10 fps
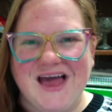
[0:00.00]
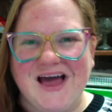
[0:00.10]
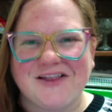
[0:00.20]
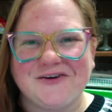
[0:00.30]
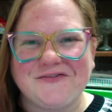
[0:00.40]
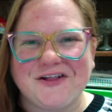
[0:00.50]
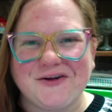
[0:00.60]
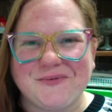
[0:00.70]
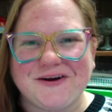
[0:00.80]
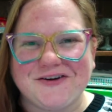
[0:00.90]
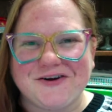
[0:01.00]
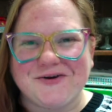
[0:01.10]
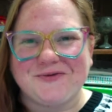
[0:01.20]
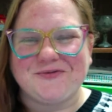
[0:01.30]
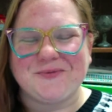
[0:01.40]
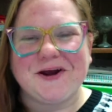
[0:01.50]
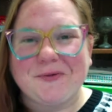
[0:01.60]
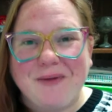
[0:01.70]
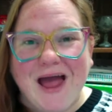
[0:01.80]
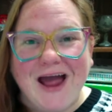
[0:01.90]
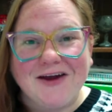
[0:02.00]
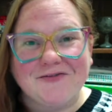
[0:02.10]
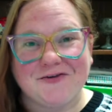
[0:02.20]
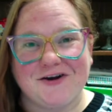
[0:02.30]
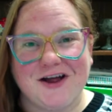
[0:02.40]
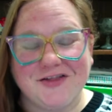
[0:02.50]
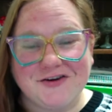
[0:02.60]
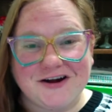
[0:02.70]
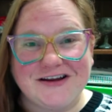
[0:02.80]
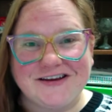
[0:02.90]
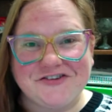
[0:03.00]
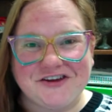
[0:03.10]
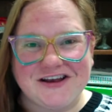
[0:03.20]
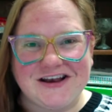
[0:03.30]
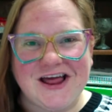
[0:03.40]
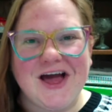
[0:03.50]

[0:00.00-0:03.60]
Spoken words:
Hello, fellow weirdos. We are back for another edition